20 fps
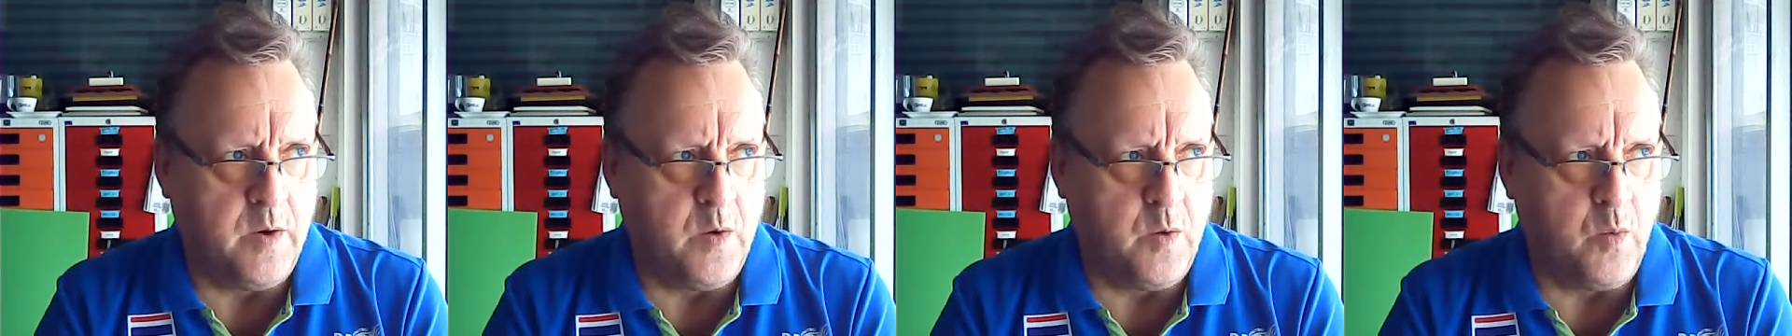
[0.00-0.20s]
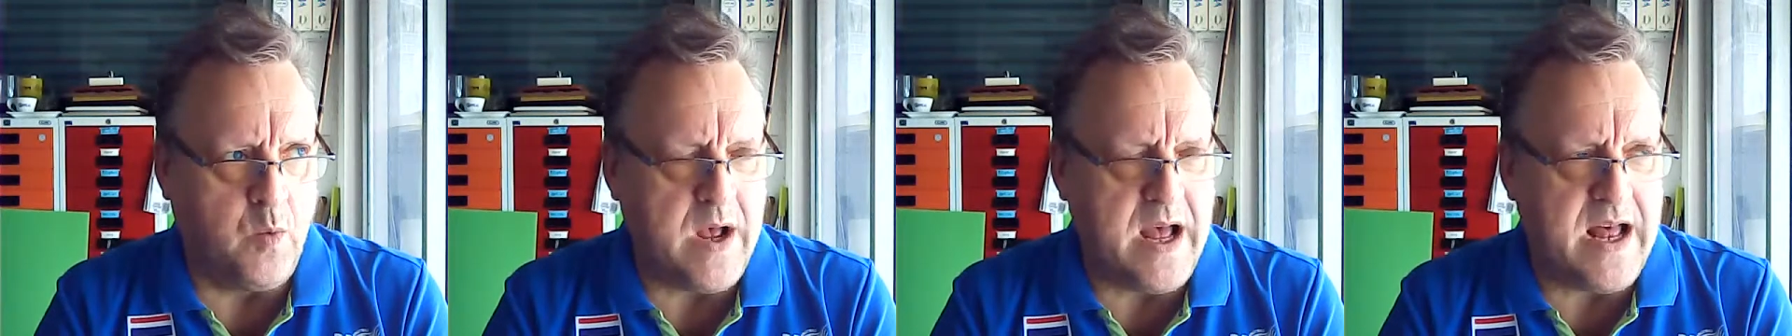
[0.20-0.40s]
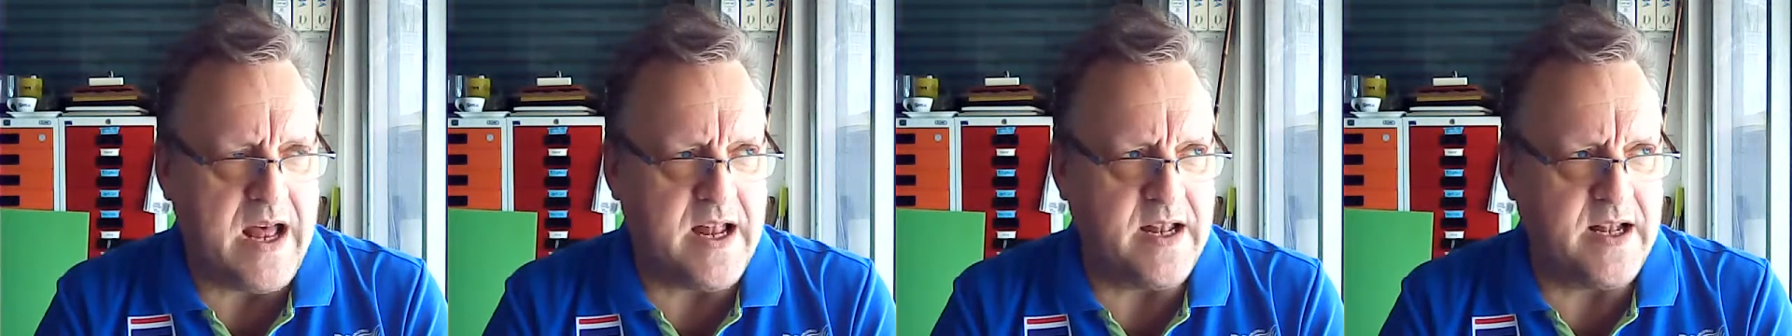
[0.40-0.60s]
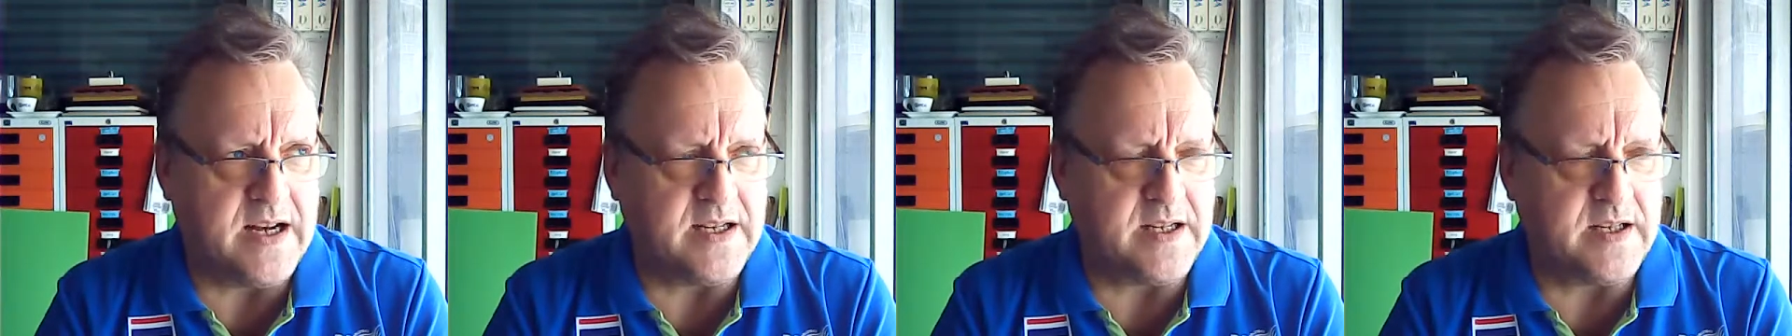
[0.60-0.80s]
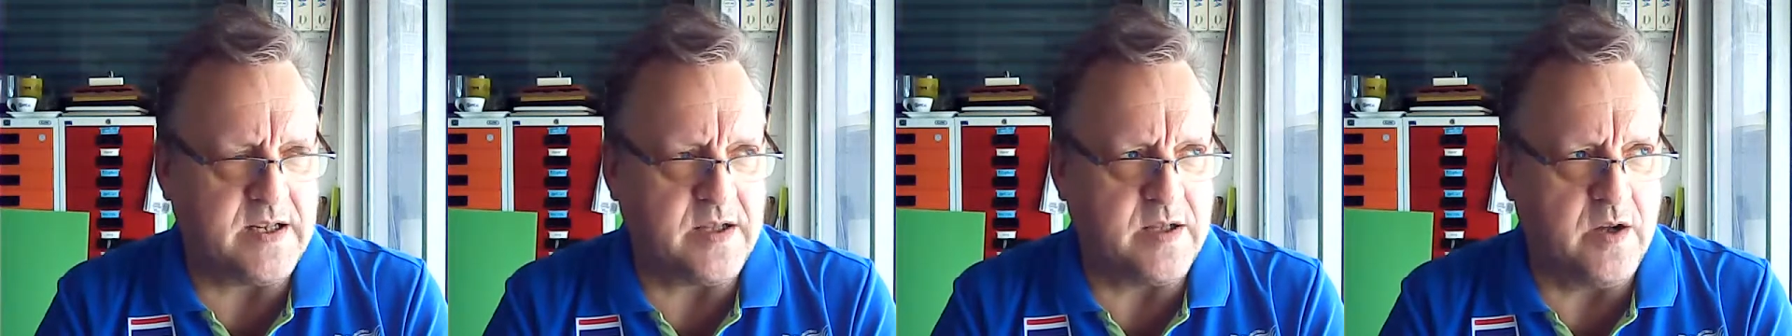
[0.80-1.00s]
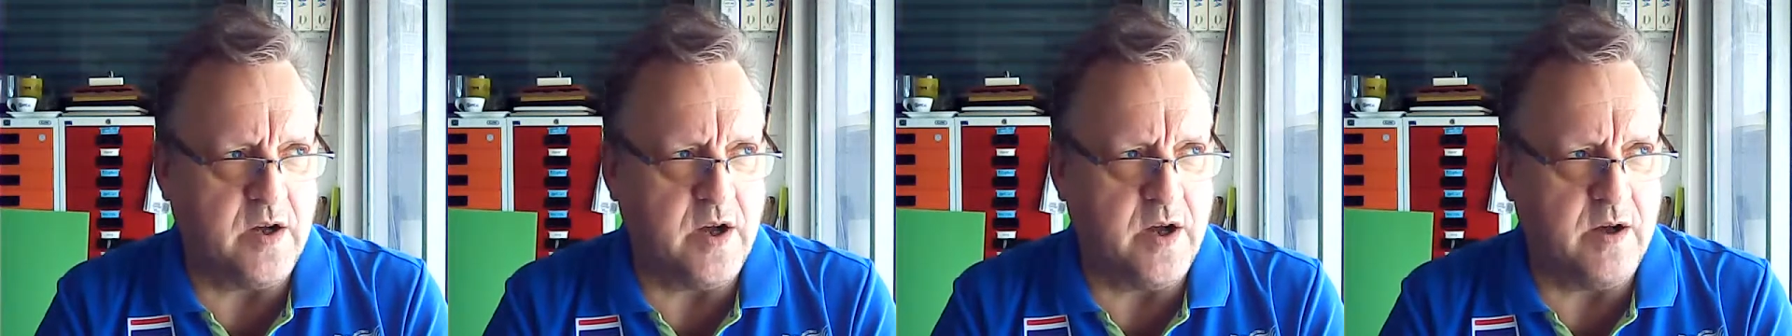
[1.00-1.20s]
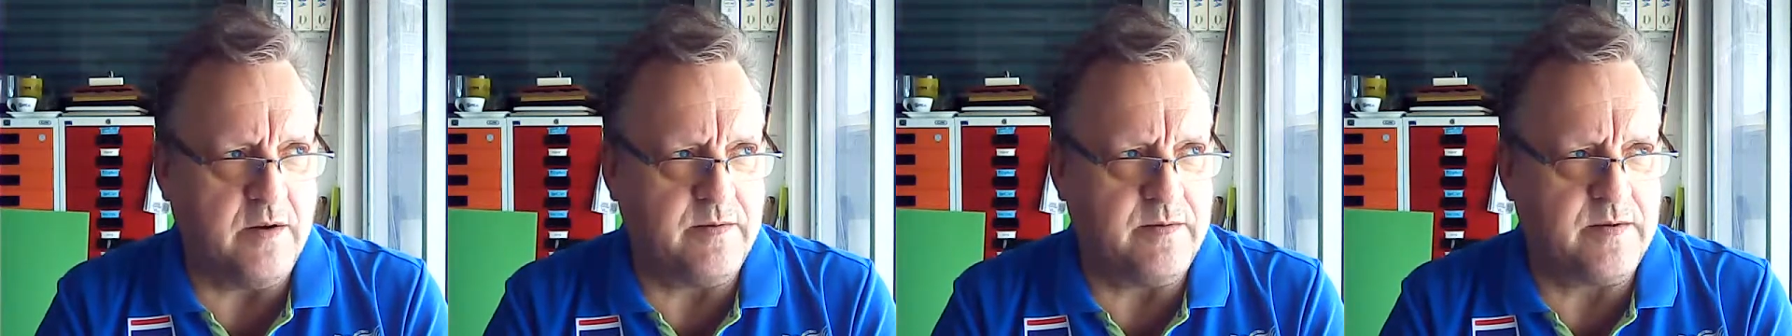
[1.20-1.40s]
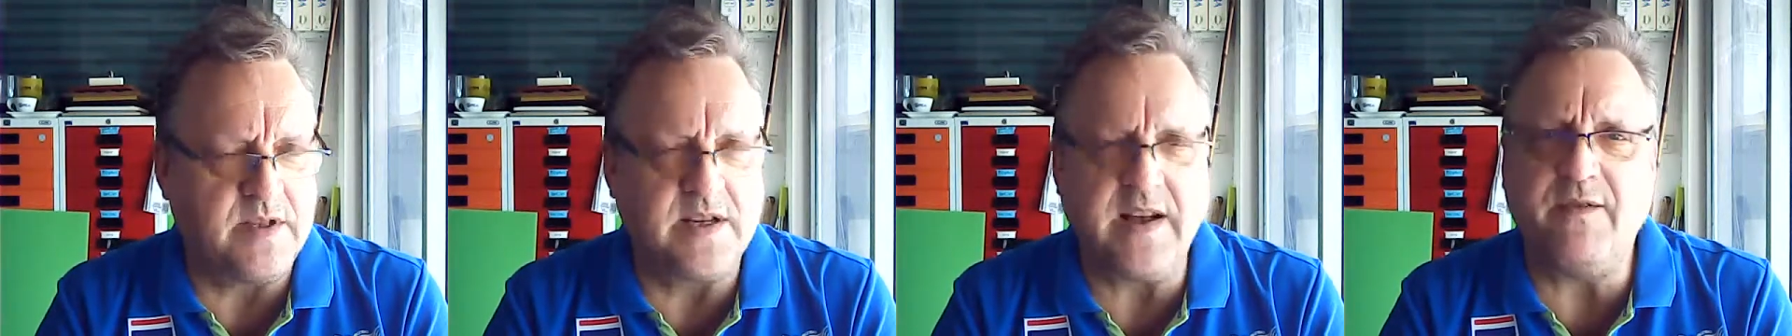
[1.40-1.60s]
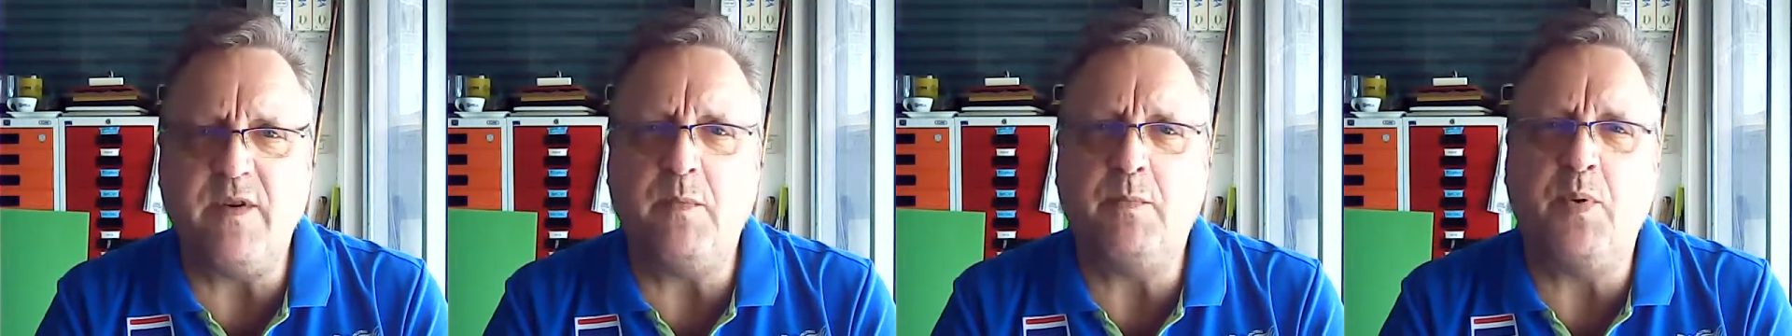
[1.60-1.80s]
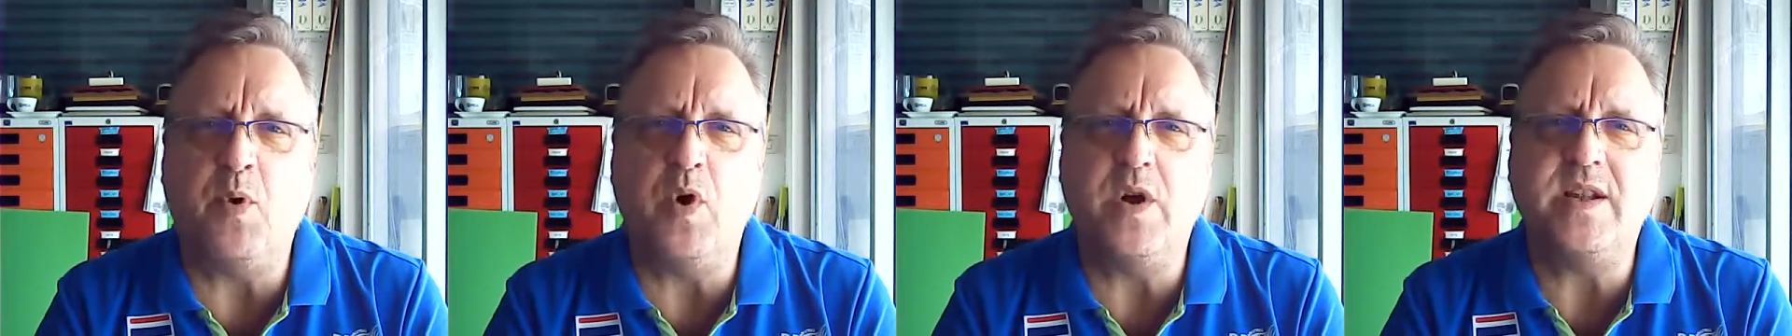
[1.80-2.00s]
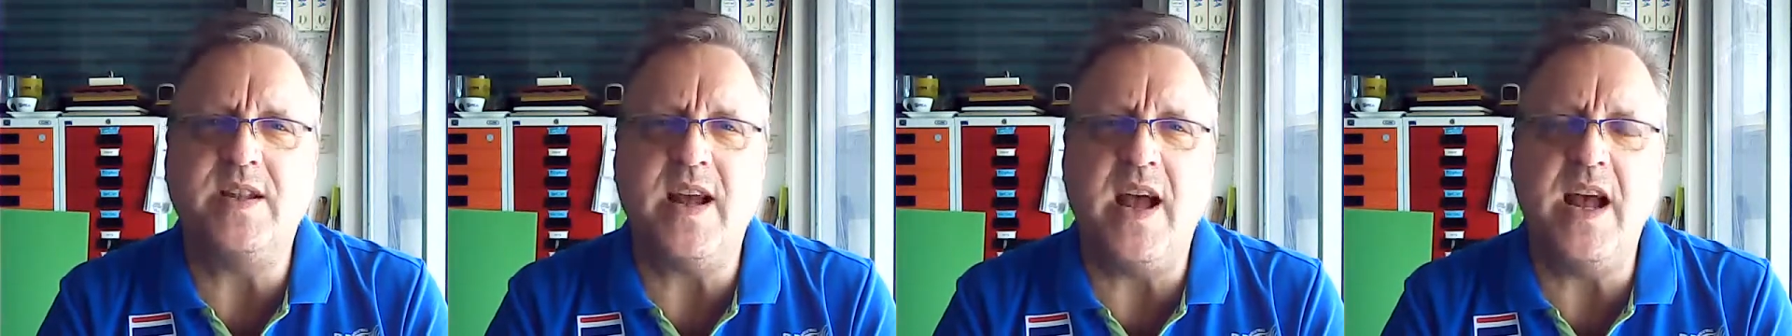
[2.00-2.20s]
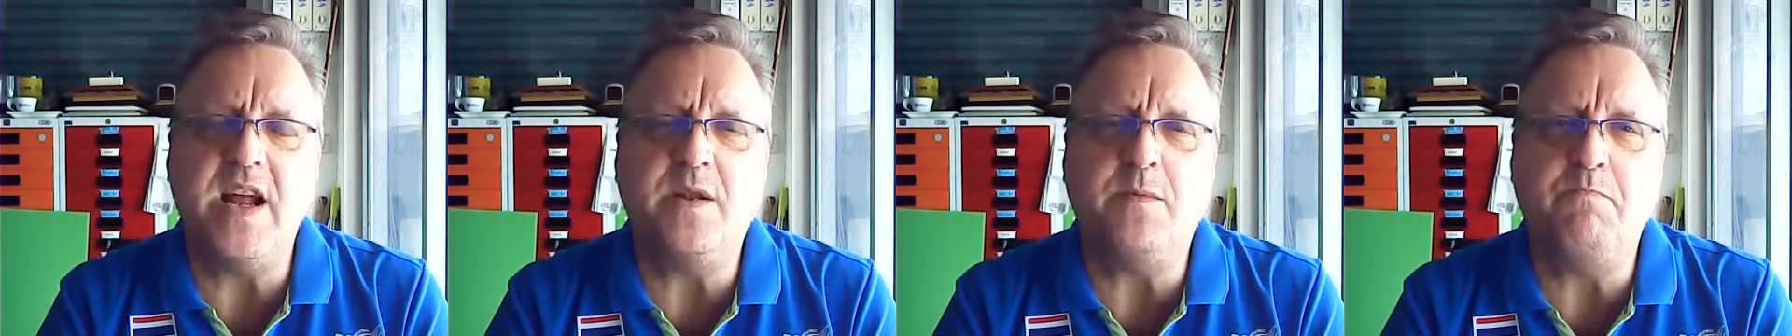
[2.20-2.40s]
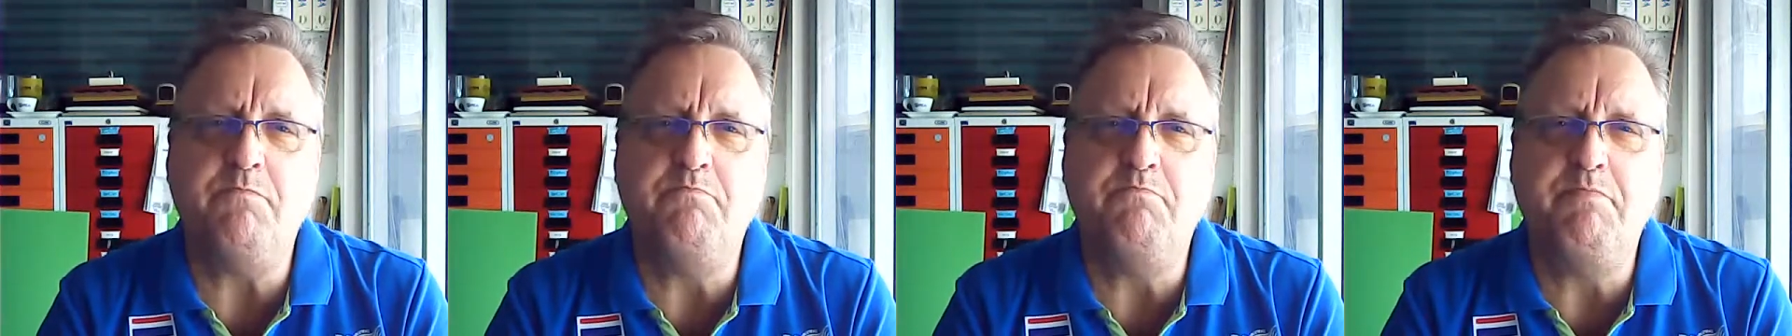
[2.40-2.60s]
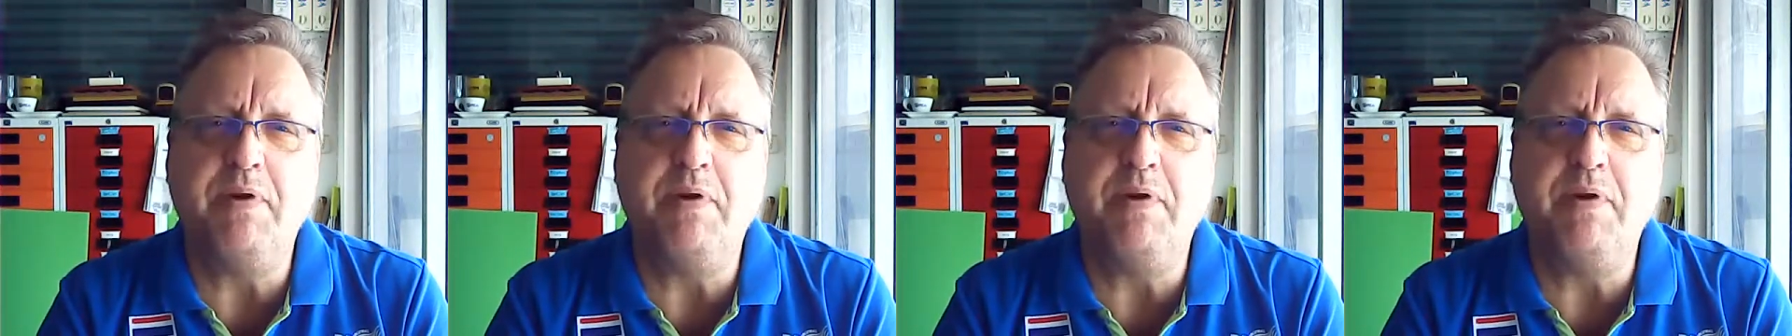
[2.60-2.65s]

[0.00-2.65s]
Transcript: Where does the 7.8